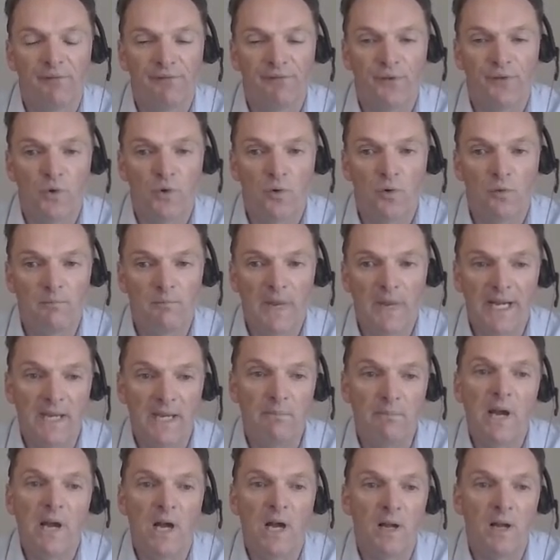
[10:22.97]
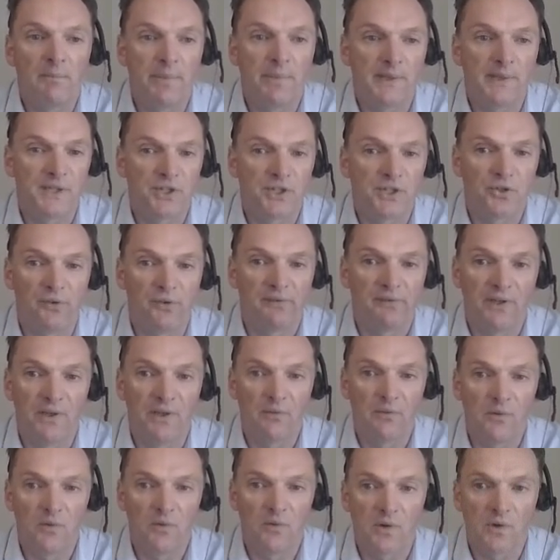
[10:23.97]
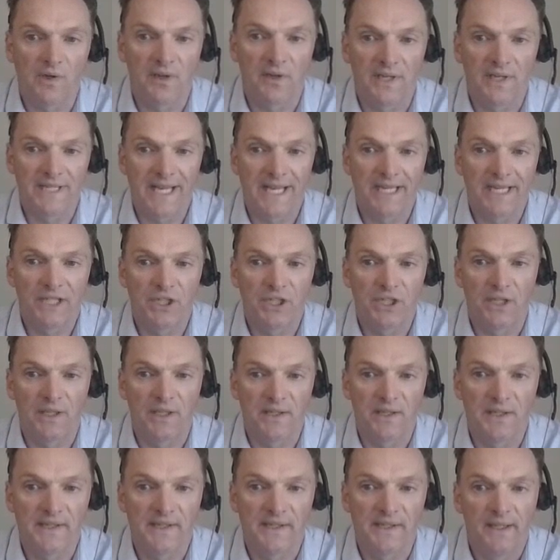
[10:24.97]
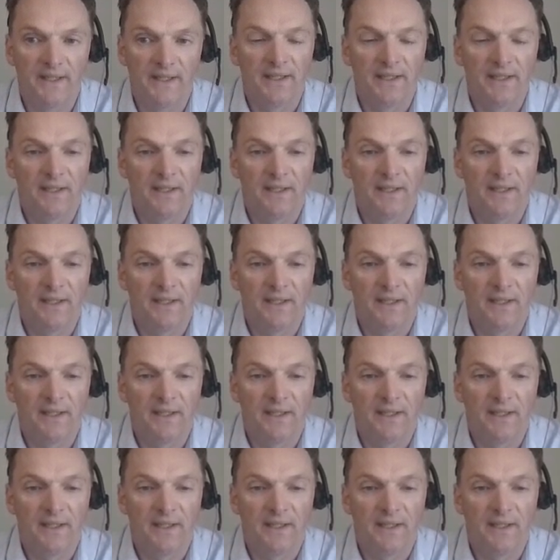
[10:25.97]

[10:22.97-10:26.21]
for many purpose-driven organisations.